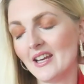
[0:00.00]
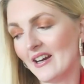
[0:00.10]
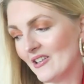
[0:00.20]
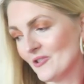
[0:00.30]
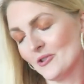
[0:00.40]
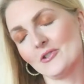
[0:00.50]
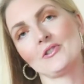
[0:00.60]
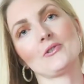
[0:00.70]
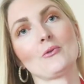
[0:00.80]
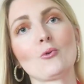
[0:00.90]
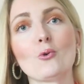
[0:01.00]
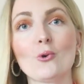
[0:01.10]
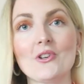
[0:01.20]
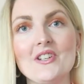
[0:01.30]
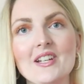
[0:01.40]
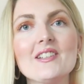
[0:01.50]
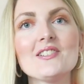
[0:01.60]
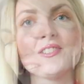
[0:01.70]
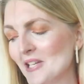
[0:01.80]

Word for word: they're just gorgeous.